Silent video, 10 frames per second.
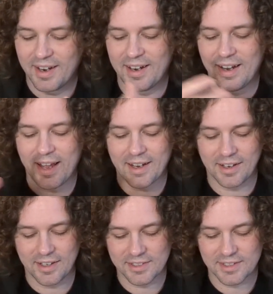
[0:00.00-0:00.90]

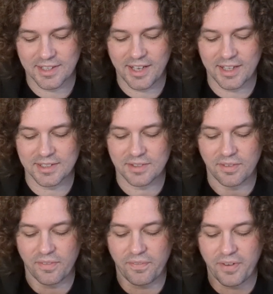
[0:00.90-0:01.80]
Legolas gets
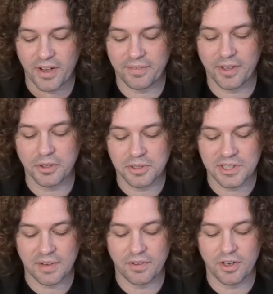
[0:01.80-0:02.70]
fight value
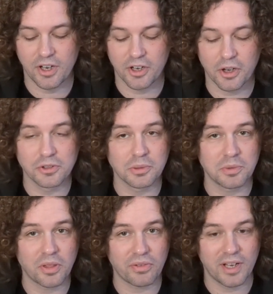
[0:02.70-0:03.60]
7 and goes up
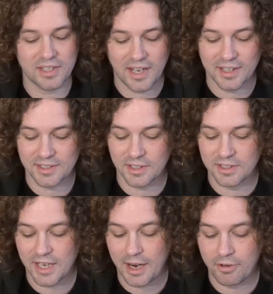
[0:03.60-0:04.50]
to 3 attacks, and
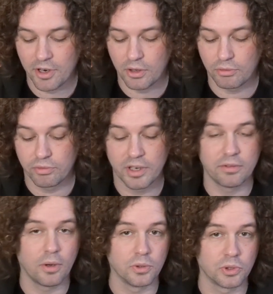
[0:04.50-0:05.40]
Thranduil
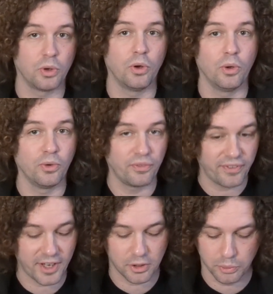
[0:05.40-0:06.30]
rerolls all
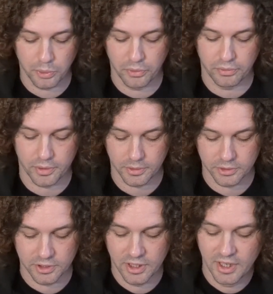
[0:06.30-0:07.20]
failed wound
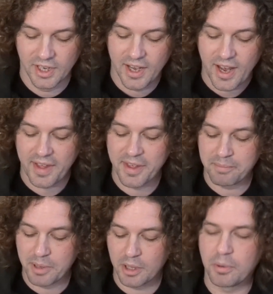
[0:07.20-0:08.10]
rolls. And then
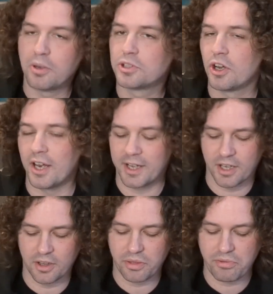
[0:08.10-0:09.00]
Bilbo's got like
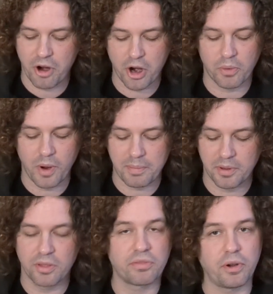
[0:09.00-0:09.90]
a throwing
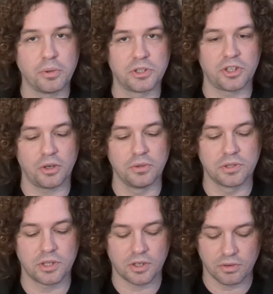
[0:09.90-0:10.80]
weapon, throw
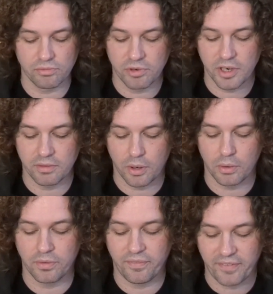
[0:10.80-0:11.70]
stones, that can
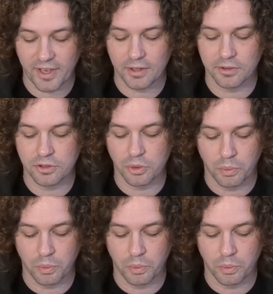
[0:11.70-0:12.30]
reroll failed to